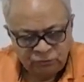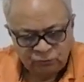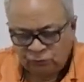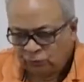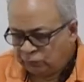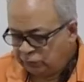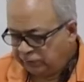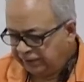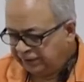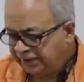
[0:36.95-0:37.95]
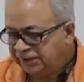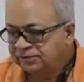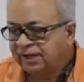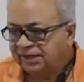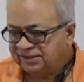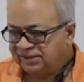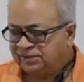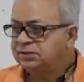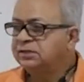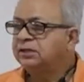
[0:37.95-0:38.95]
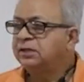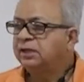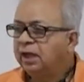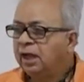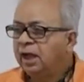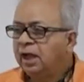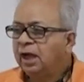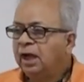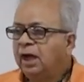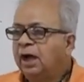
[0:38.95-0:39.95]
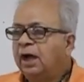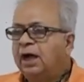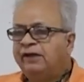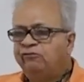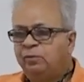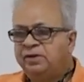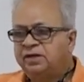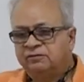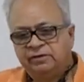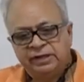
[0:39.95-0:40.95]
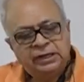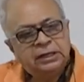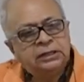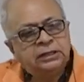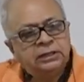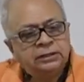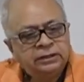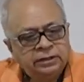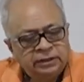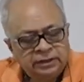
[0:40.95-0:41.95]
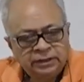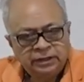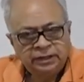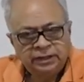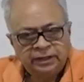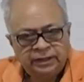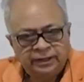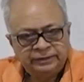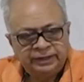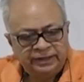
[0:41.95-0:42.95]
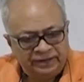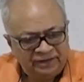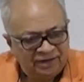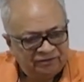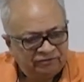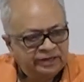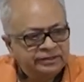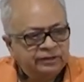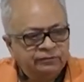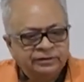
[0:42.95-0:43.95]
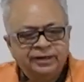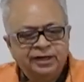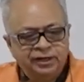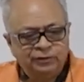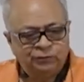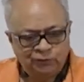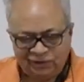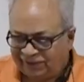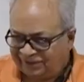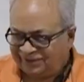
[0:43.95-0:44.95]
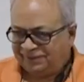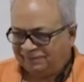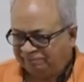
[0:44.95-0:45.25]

So, in these classes, I will be covering the areas related with Indian society.